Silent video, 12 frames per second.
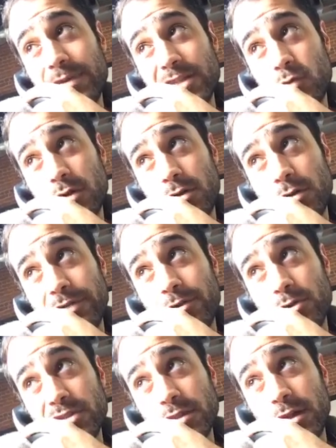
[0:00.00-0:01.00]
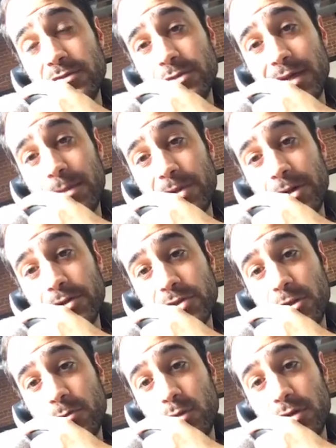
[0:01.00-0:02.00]
That's what I've always loved about
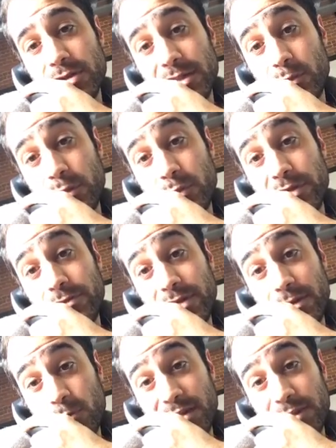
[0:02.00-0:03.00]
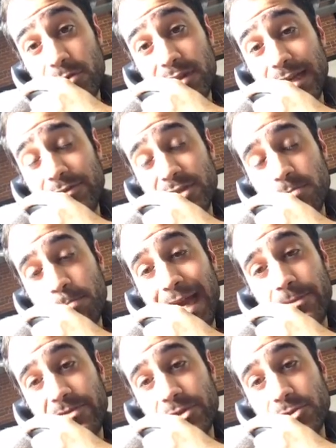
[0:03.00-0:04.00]
Periscope was like we literally have this
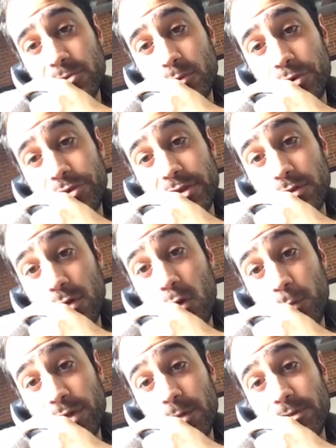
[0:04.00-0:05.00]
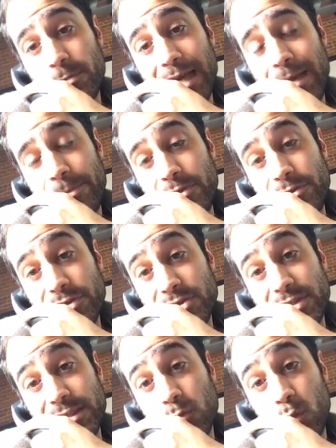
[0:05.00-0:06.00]
map feature where you can open up the map and you can
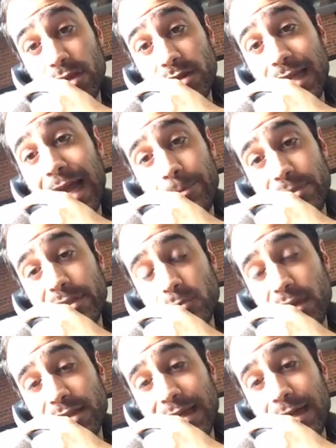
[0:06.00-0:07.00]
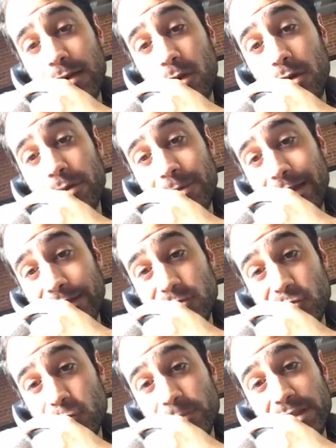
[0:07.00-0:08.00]
see what is happening right now on the map. I can
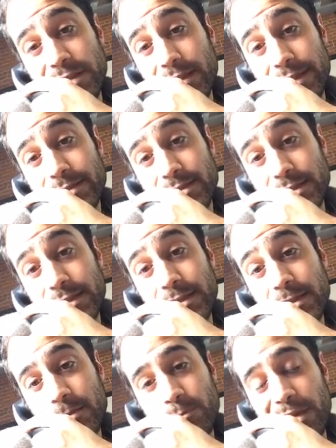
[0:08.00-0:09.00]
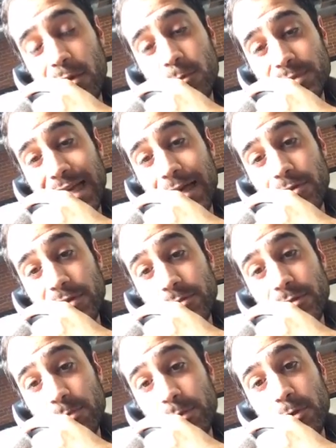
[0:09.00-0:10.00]
zoom in and like see my hometown
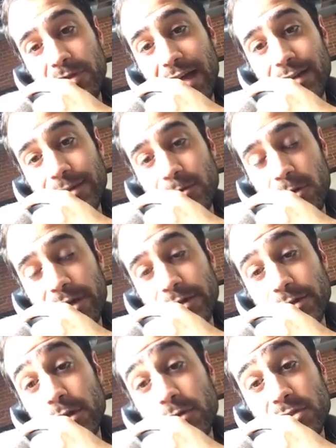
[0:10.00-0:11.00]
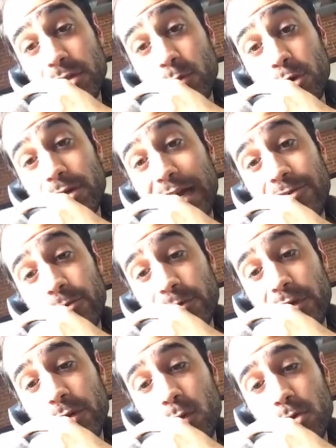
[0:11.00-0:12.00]
in Mill Valley, or I can go somewhere halfway
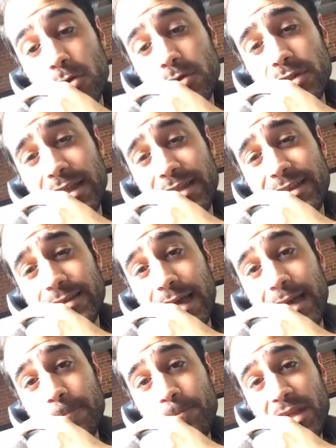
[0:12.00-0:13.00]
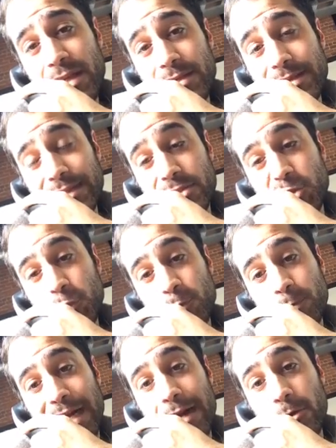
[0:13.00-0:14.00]
around the world. And I think that
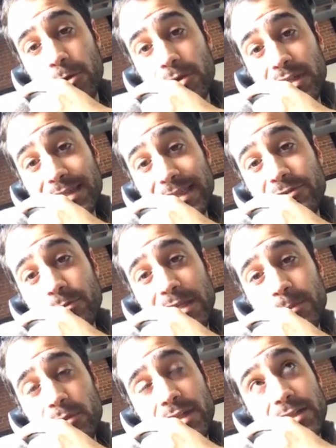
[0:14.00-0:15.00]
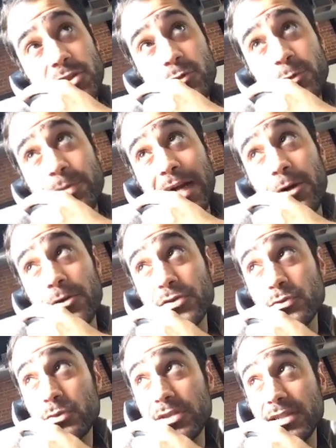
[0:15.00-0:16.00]
superpower, giving people that superpower,
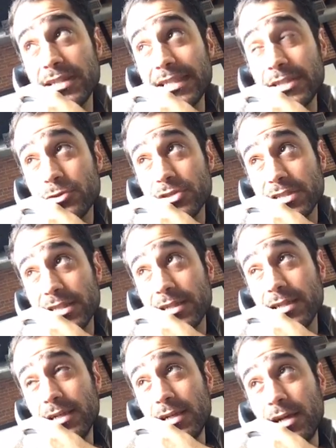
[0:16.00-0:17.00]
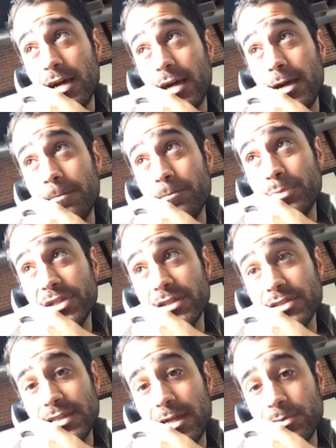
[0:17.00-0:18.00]
is really interesting
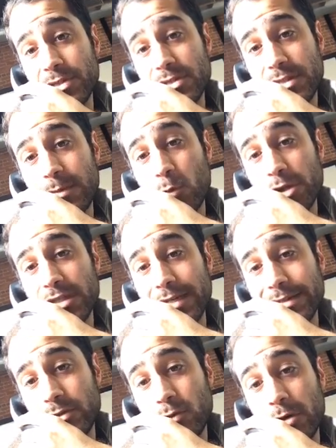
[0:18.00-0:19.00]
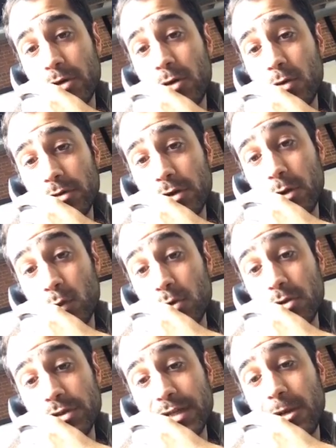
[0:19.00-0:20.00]
because it helps us stay more connected to our
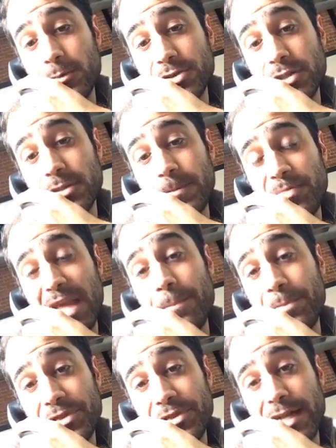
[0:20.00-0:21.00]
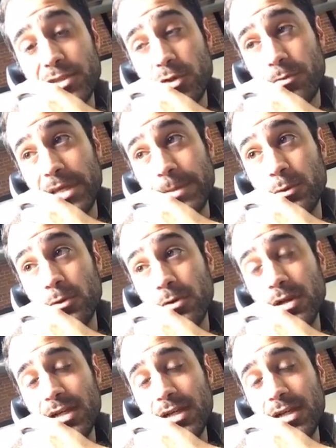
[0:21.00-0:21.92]
world. It helps us empathize with people.